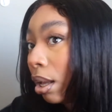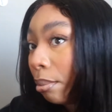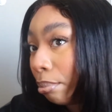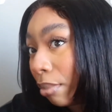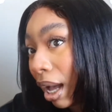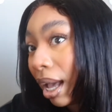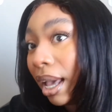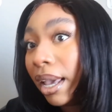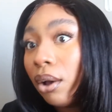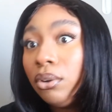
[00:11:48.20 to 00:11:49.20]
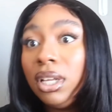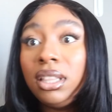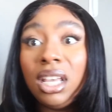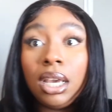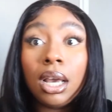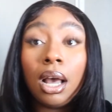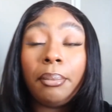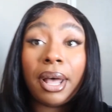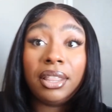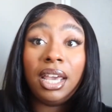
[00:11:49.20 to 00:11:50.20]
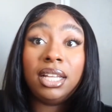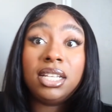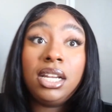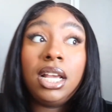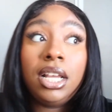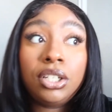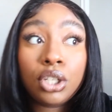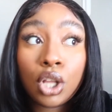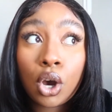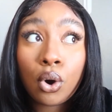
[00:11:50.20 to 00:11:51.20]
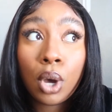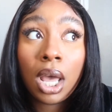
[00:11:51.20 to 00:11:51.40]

my only thing about the 18-inch though,